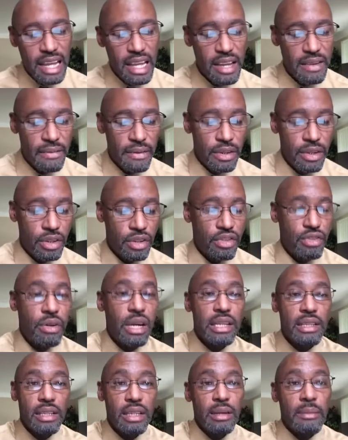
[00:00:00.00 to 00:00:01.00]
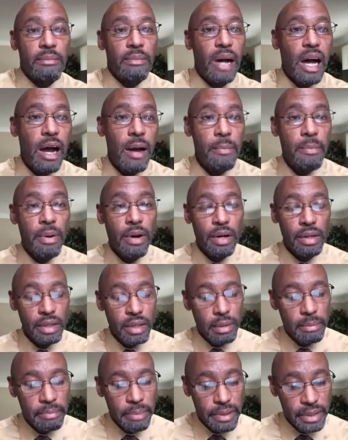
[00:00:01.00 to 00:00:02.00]
even address them by a
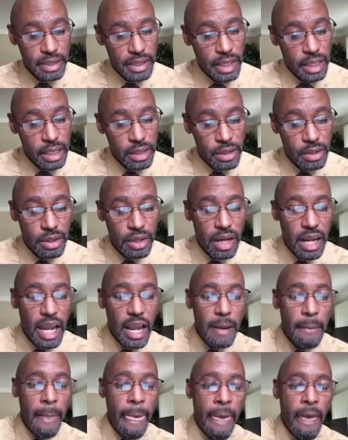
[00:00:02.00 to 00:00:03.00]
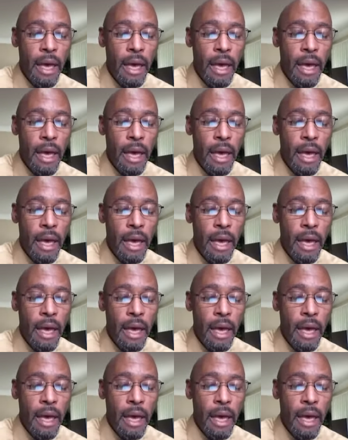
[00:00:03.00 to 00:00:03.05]
particular name.